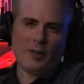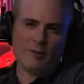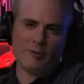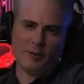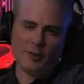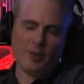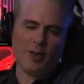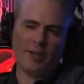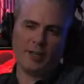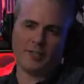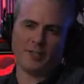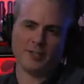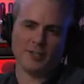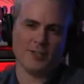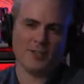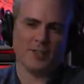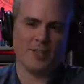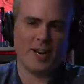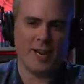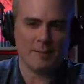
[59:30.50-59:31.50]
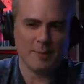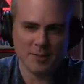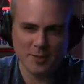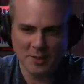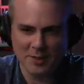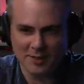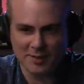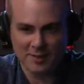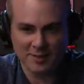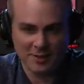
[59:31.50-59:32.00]
I feel like, just
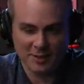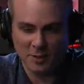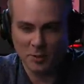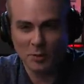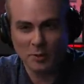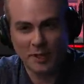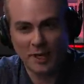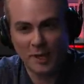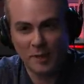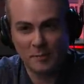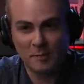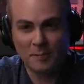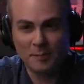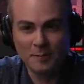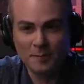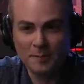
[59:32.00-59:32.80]
encapsulates this whole game.